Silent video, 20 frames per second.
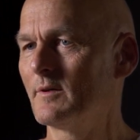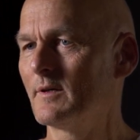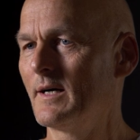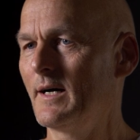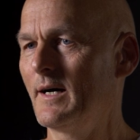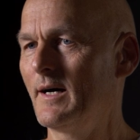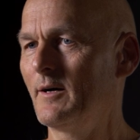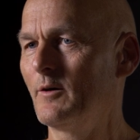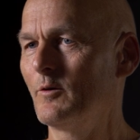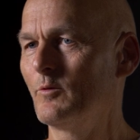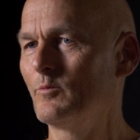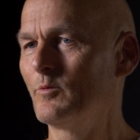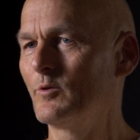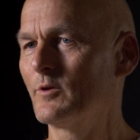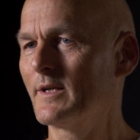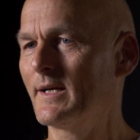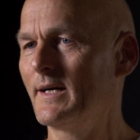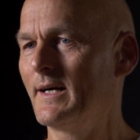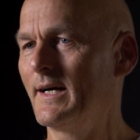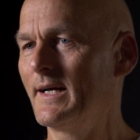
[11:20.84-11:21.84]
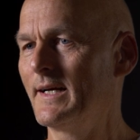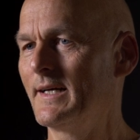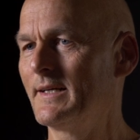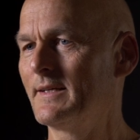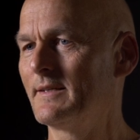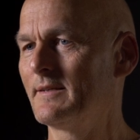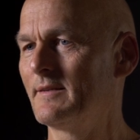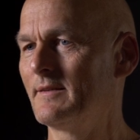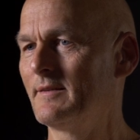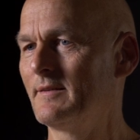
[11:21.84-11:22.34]
How would
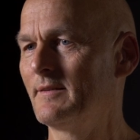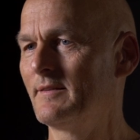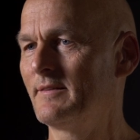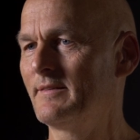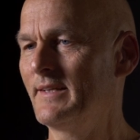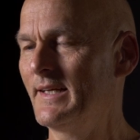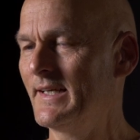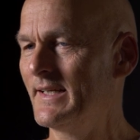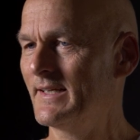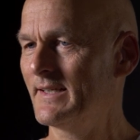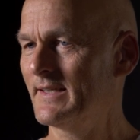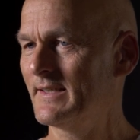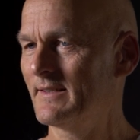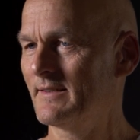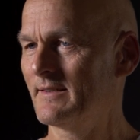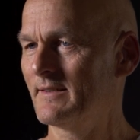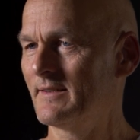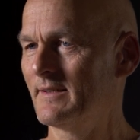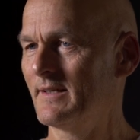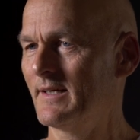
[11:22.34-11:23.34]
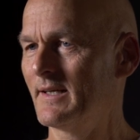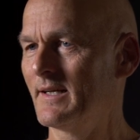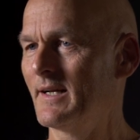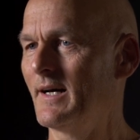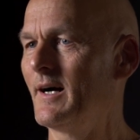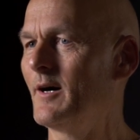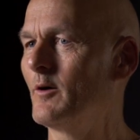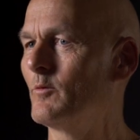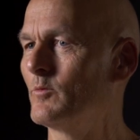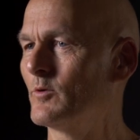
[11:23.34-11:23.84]
I think and
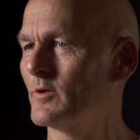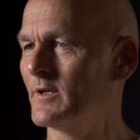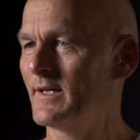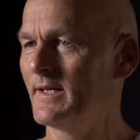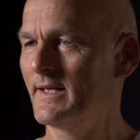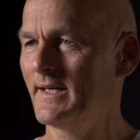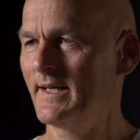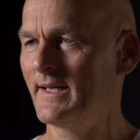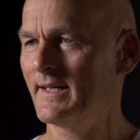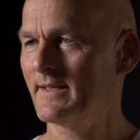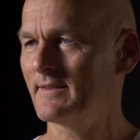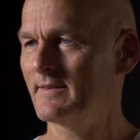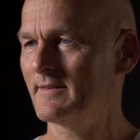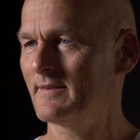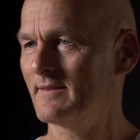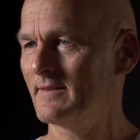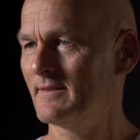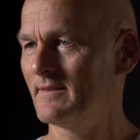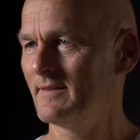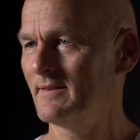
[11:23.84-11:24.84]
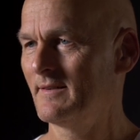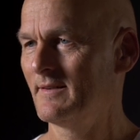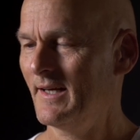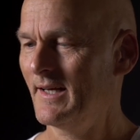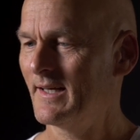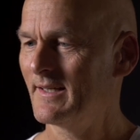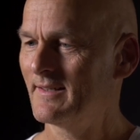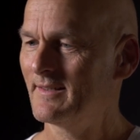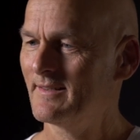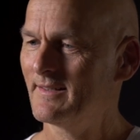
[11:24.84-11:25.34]
how would I act?
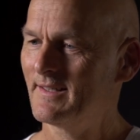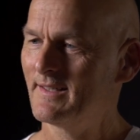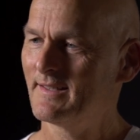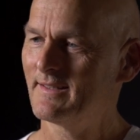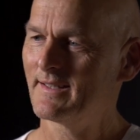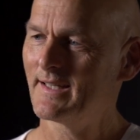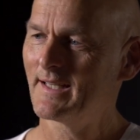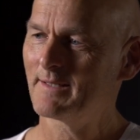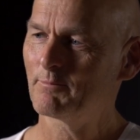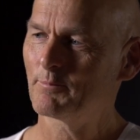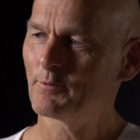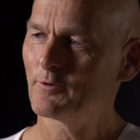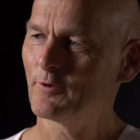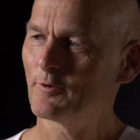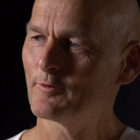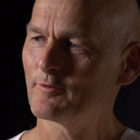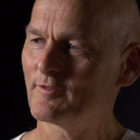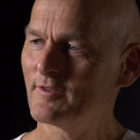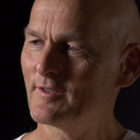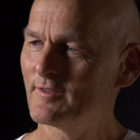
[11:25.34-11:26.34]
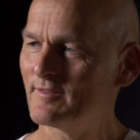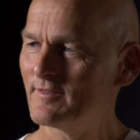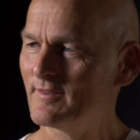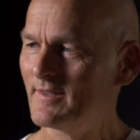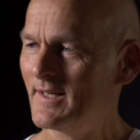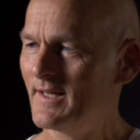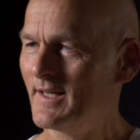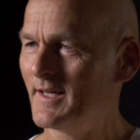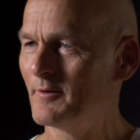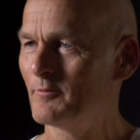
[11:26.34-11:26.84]
And in that process,
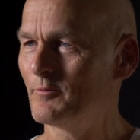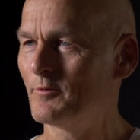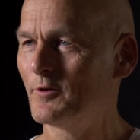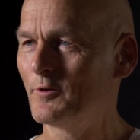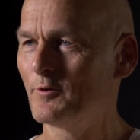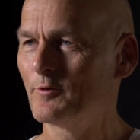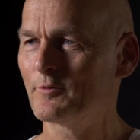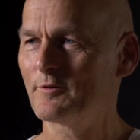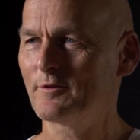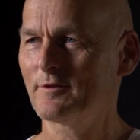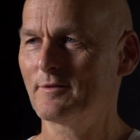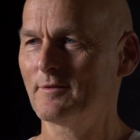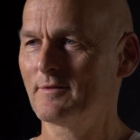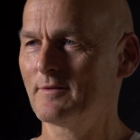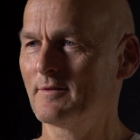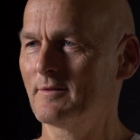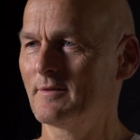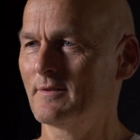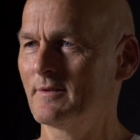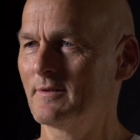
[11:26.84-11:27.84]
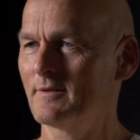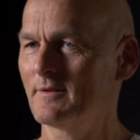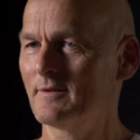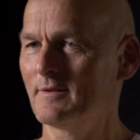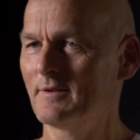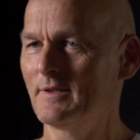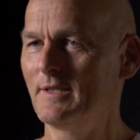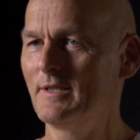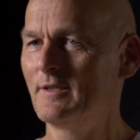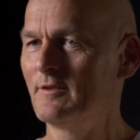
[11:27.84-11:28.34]
I wrote
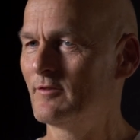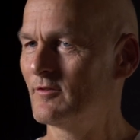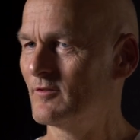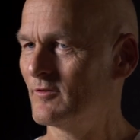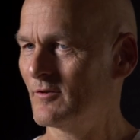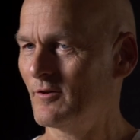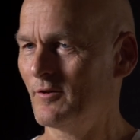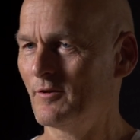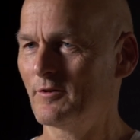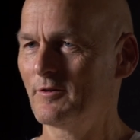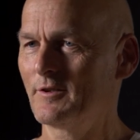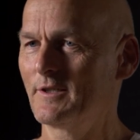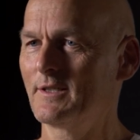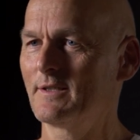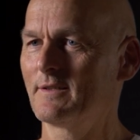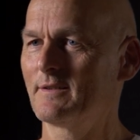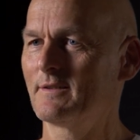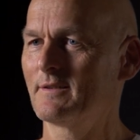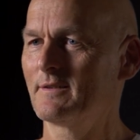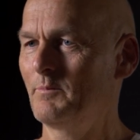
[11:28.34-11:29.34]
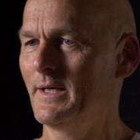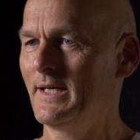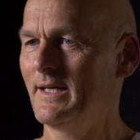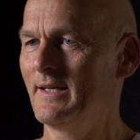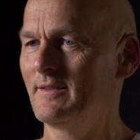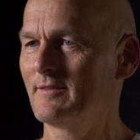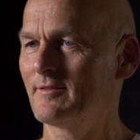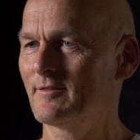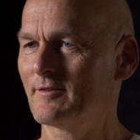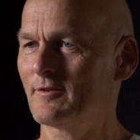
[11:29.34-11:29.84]
his story
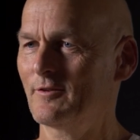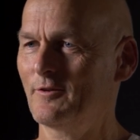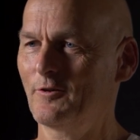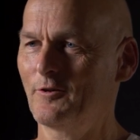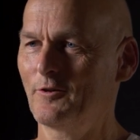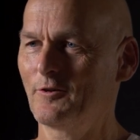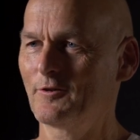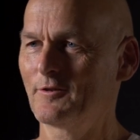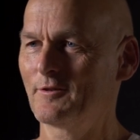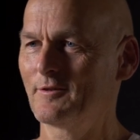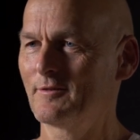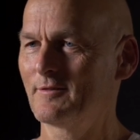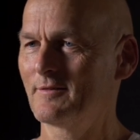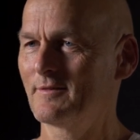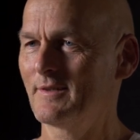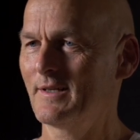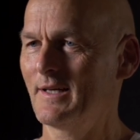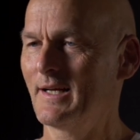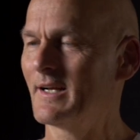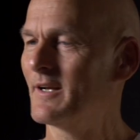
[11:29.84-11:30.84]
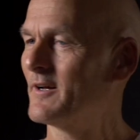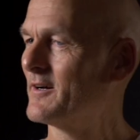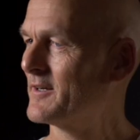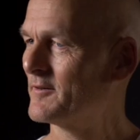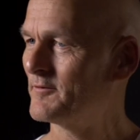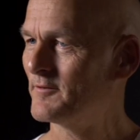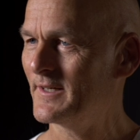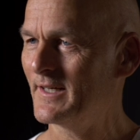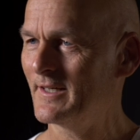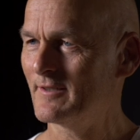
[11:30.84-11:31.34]
based on a lot
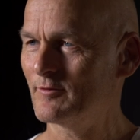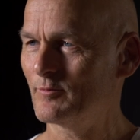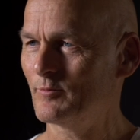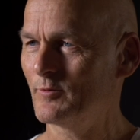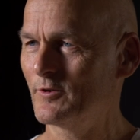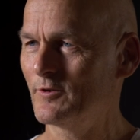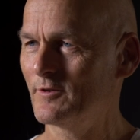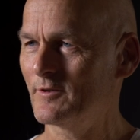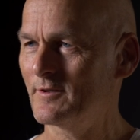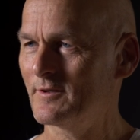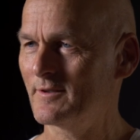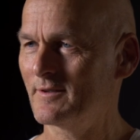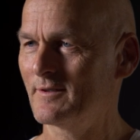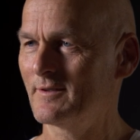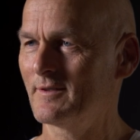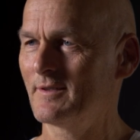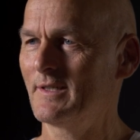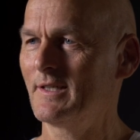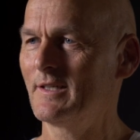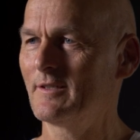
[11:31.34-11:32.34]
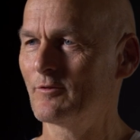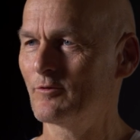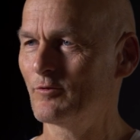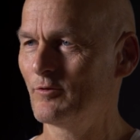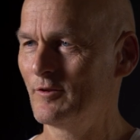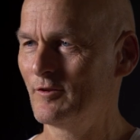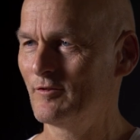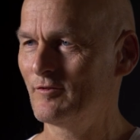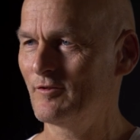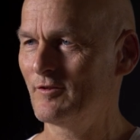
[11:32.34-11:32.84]
of guesswork,
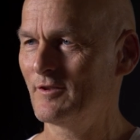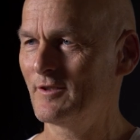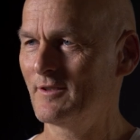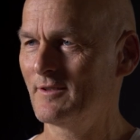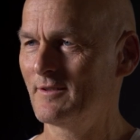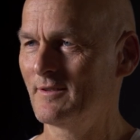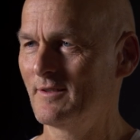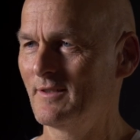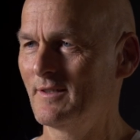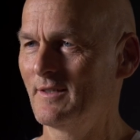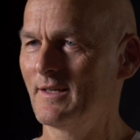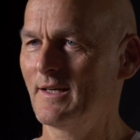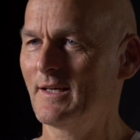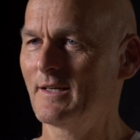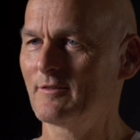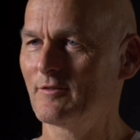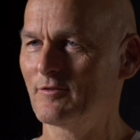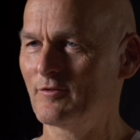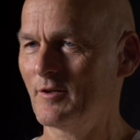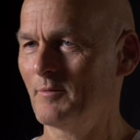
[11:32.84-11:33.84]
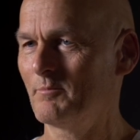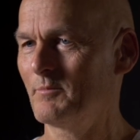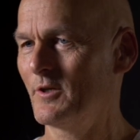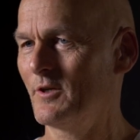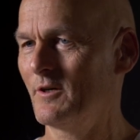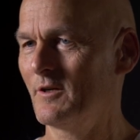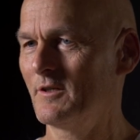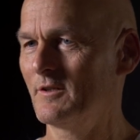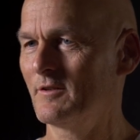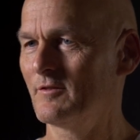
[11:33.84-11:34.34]
intuition, and some
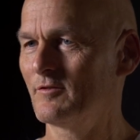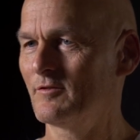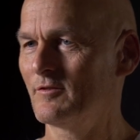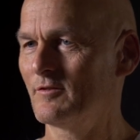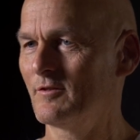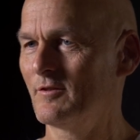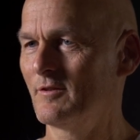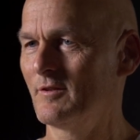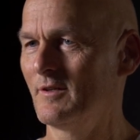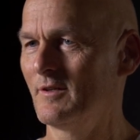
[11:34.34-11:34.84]
knowledge.